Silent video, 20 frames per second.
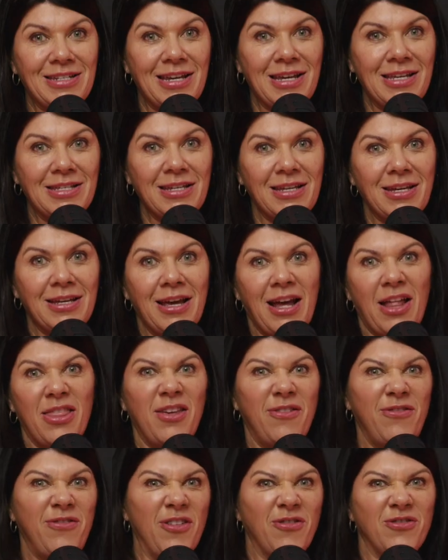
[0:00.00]
easy,
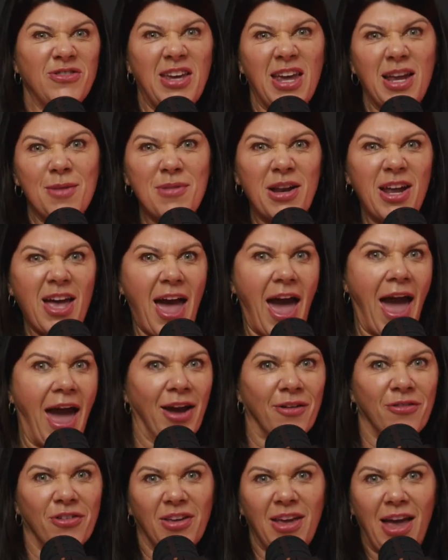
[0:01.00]
the 15-minute
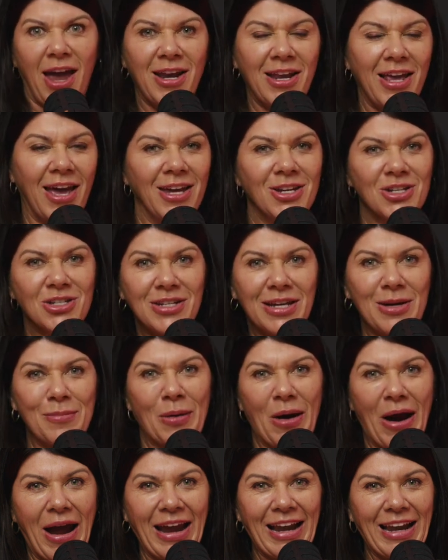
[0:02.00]
hack for the ADHD
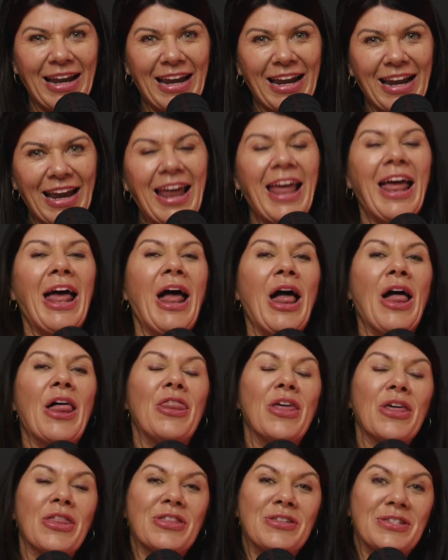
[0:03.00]
brain.
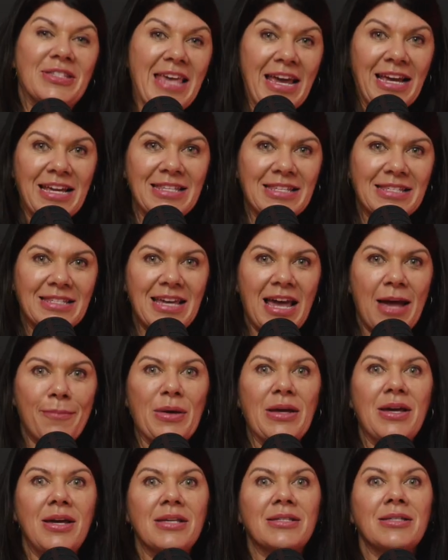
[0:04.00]
The second step
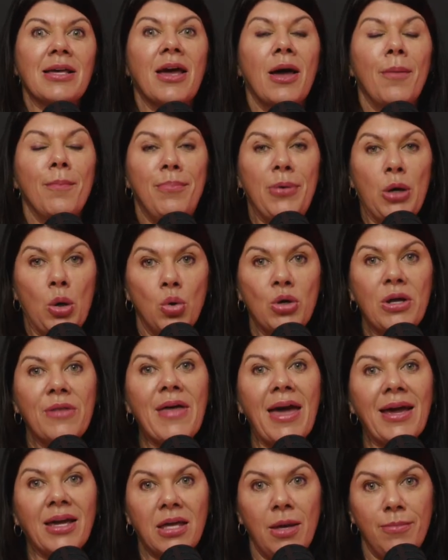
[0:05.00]
is building
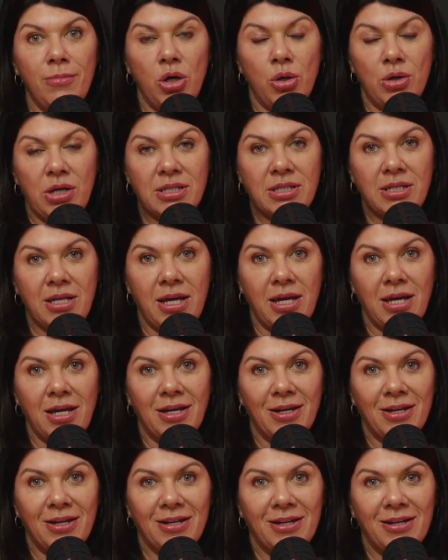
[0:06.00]
that
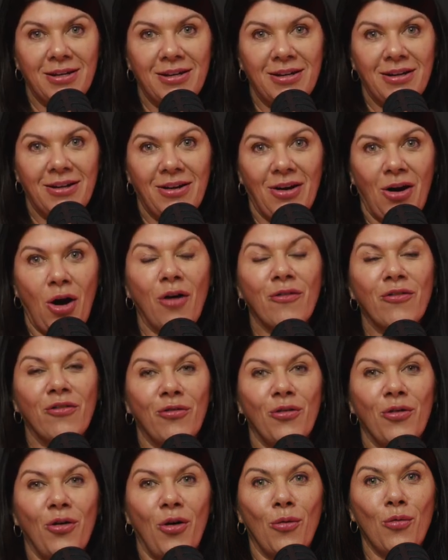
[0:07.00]
community
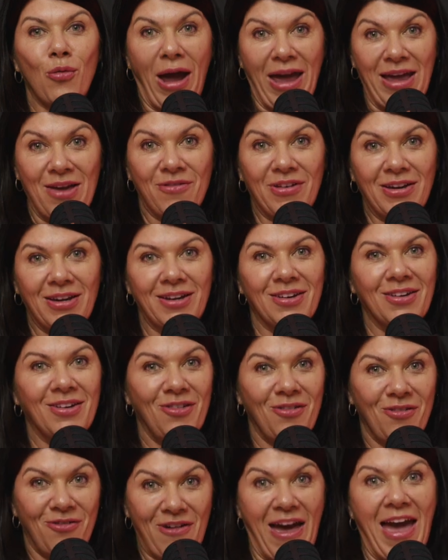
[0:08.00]
of raving
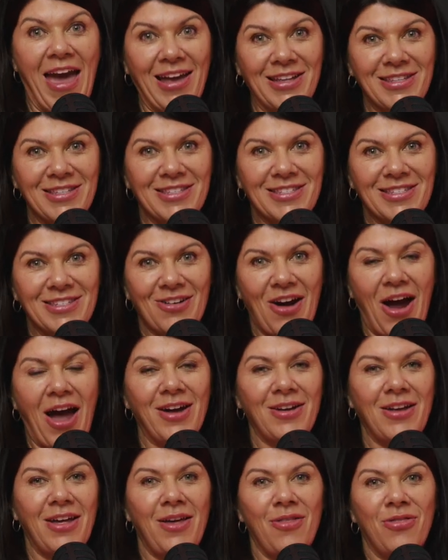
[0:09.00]
fans,
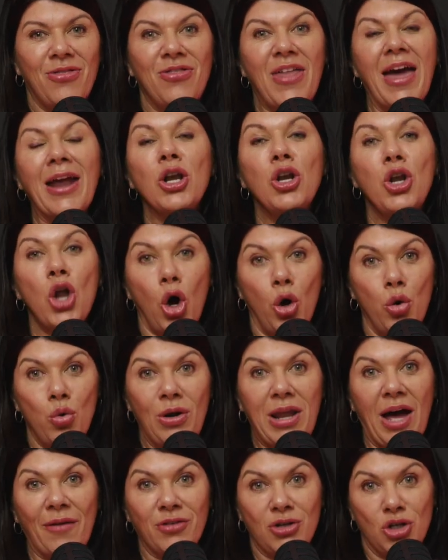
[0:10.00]
right? That know,
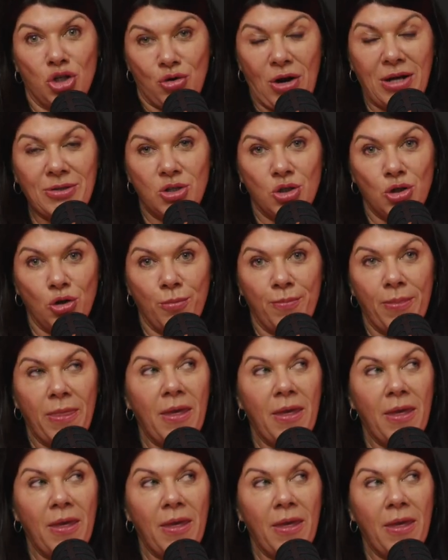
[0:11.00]
love, and trust you.